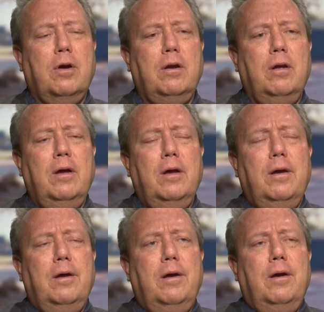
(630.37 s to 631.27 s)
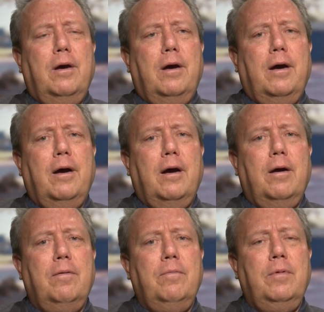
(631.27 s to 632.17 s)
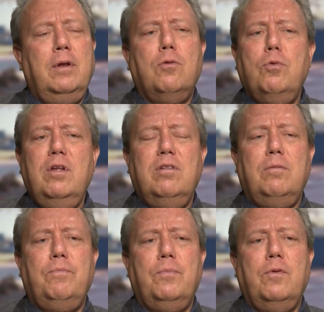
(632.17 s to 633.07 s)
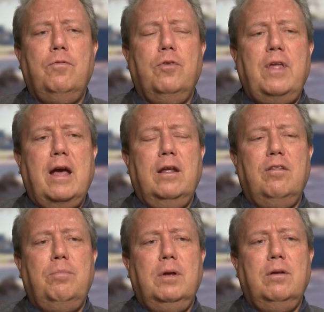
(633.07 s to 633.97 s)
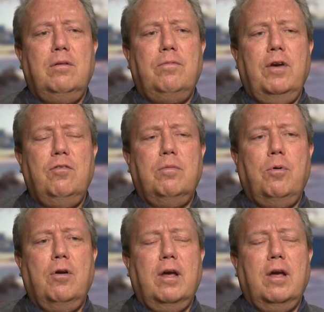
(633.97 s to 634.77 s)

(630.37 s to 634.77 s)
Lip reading: And And the reason for that is because Veterans Park,